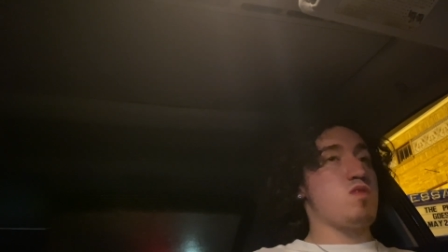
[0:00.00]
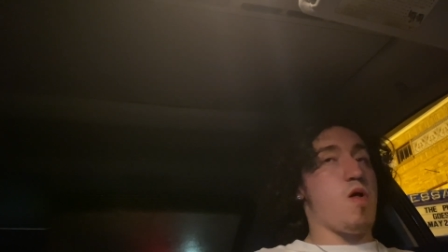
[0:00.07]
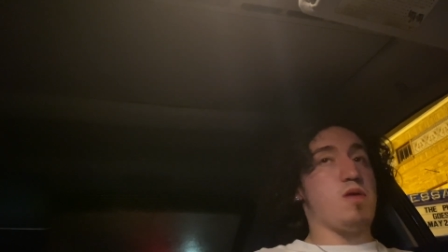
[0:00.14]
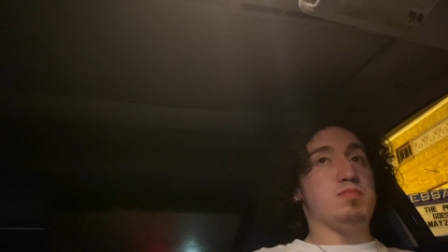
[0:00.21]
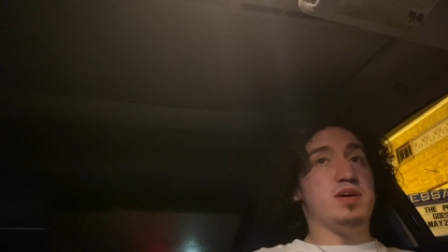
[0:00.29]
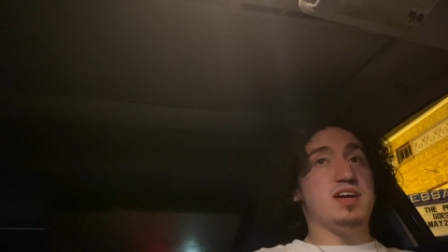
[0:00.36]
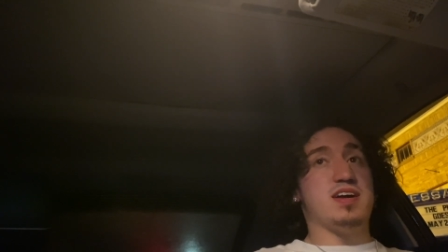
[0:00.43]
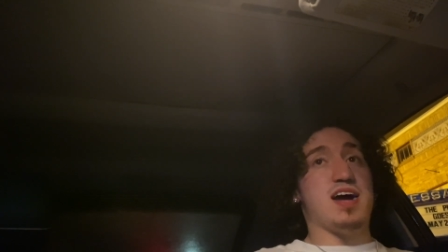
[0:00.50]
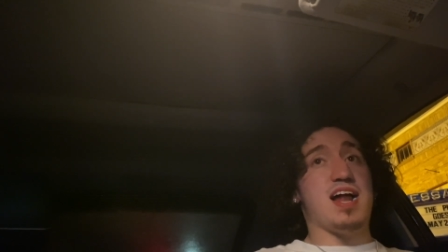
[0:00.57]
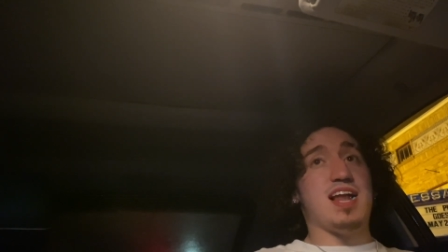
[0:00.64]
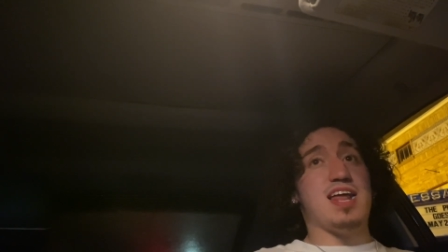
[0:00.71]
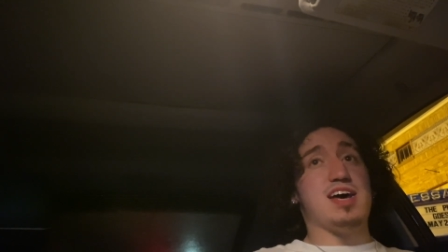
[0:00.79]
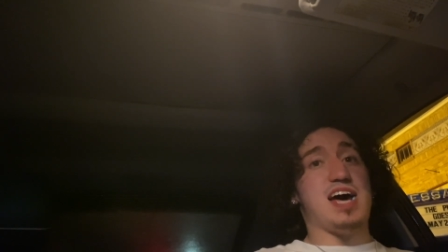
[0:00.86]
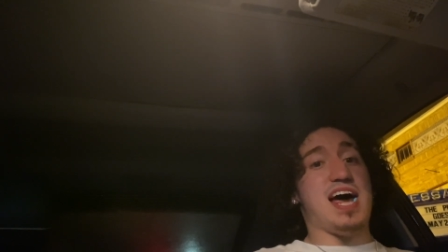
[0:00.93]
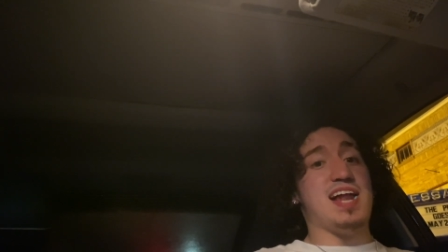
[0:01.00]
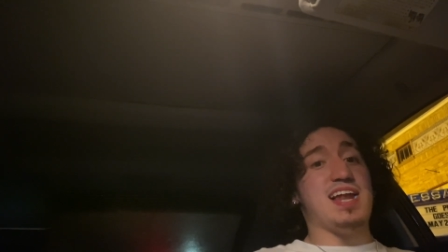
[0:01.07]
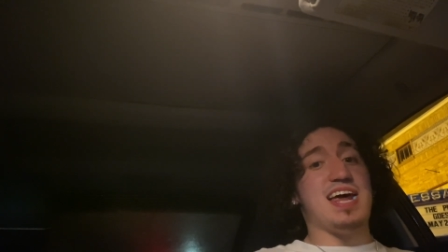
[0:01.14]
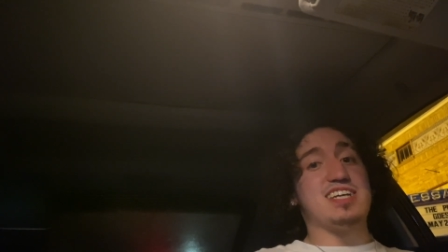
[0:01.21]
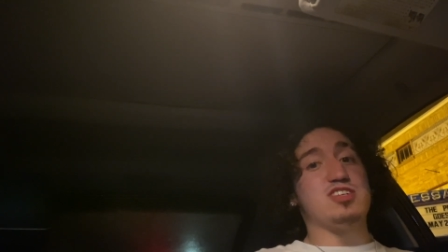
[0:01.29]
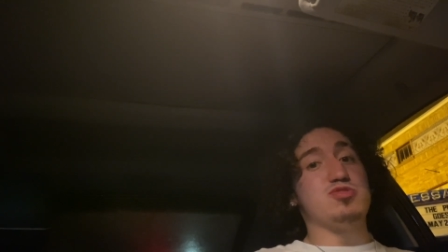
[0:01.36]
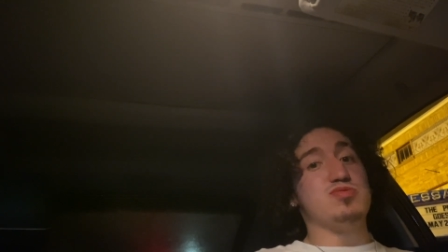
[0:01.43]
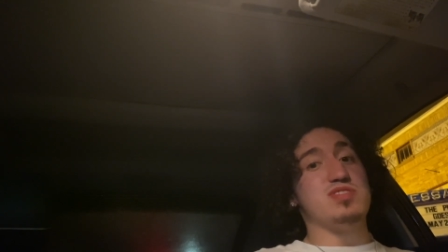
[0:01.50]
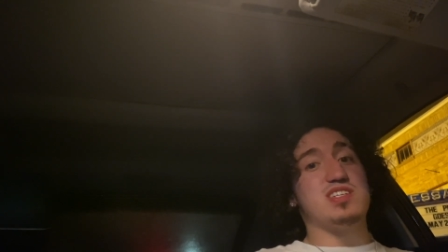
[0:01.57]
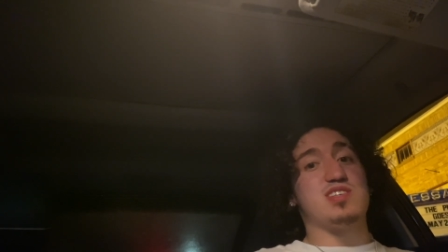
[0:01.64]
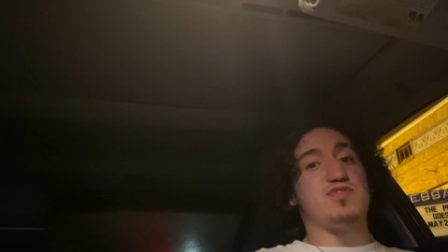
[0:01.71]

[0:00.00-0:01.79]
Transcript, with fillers: man, I, I like doing this